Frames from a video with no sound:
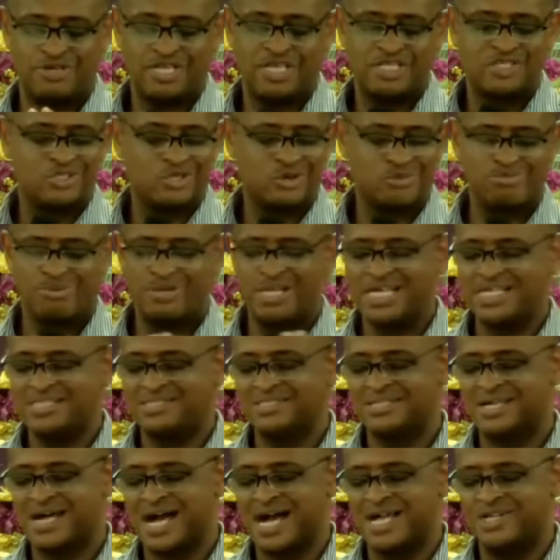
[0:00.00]
So bless,
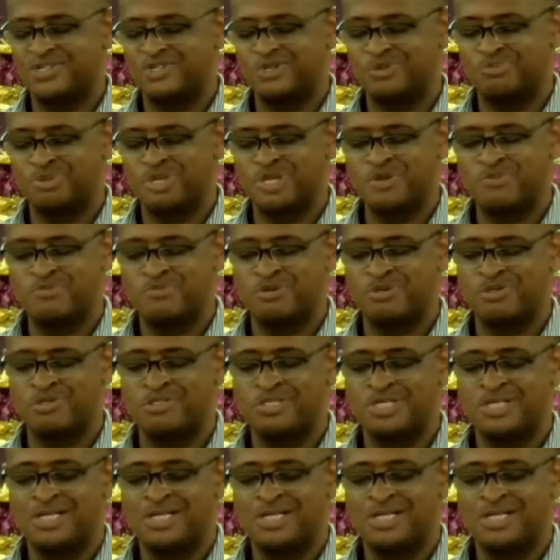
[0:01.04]
God, your people.